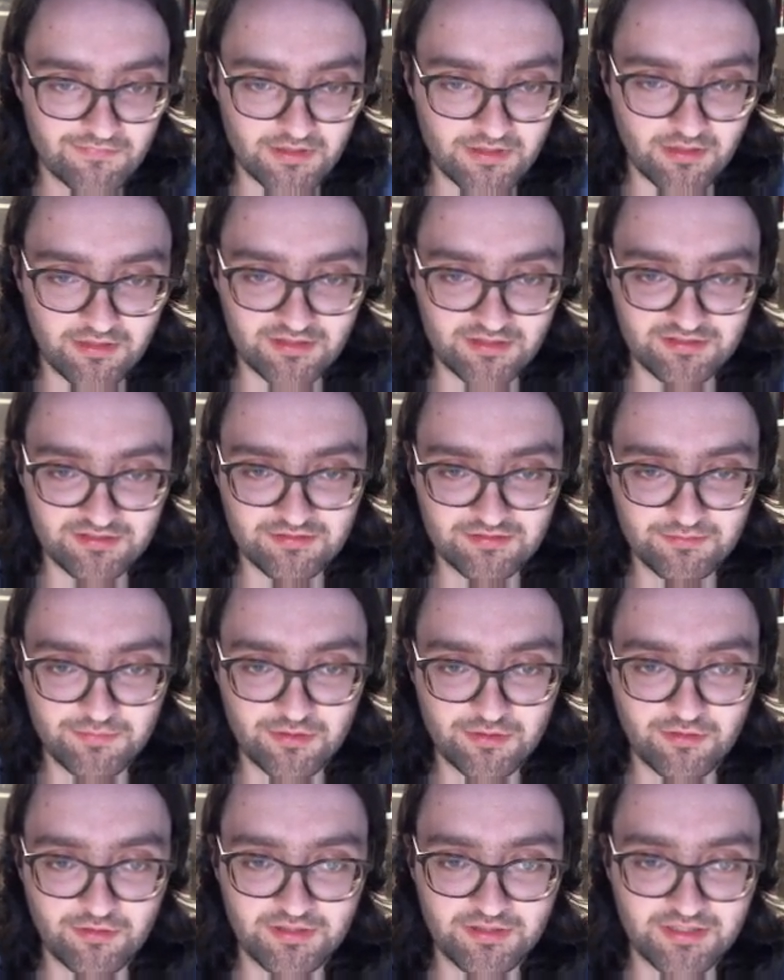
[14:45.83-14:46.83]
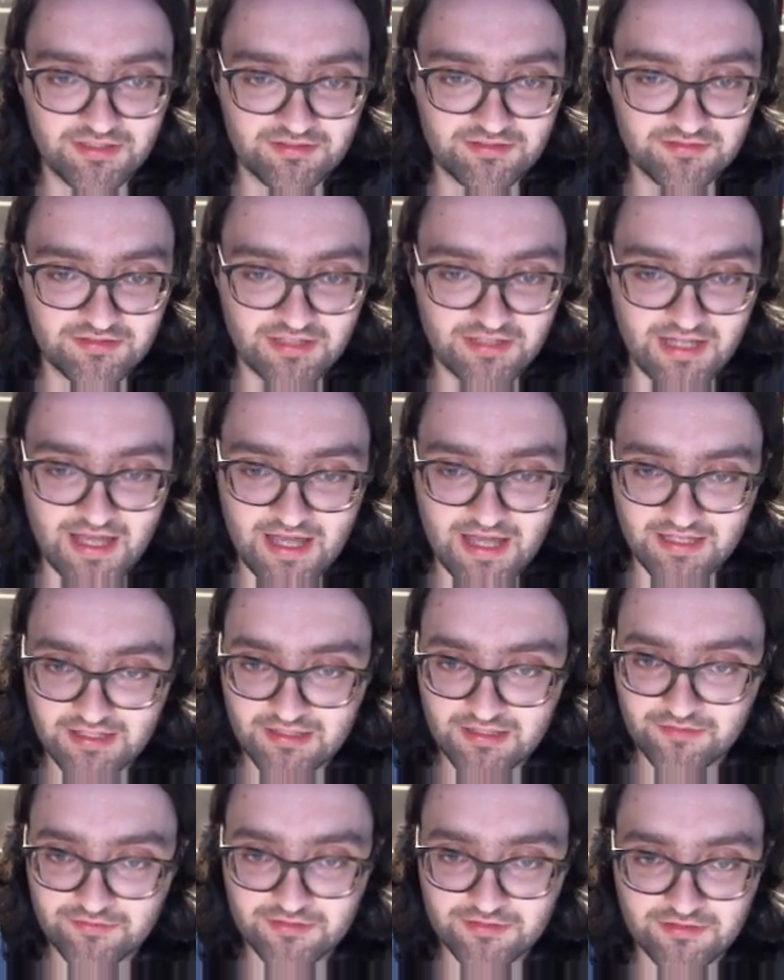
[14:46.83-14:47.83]
This pawn is
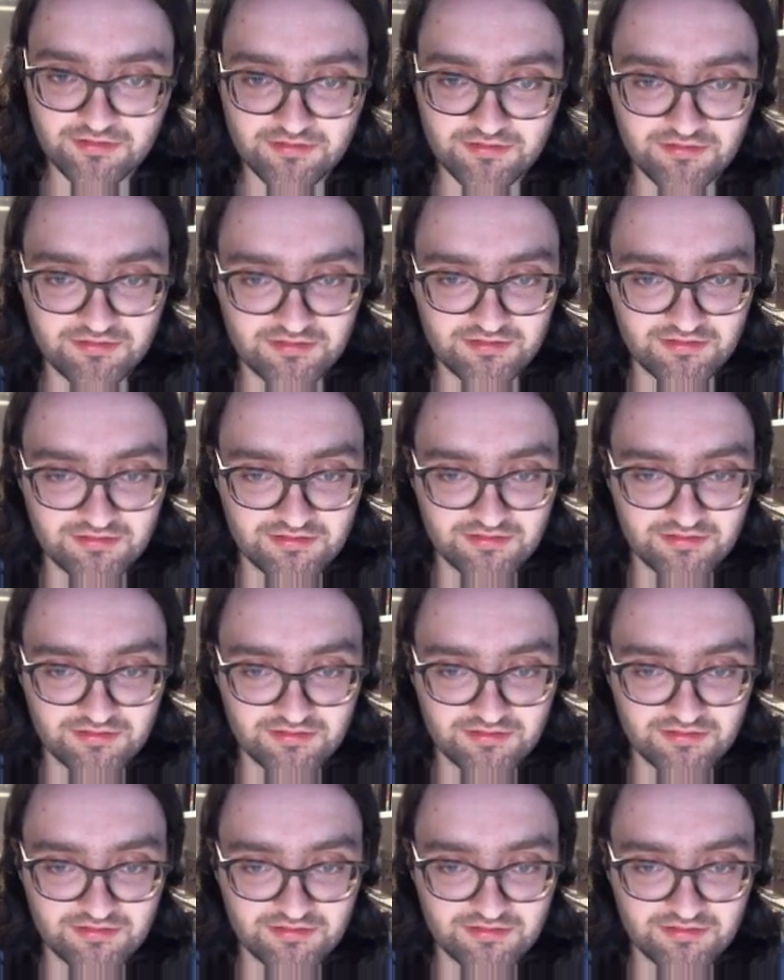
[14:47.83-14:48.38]
hanging, of course,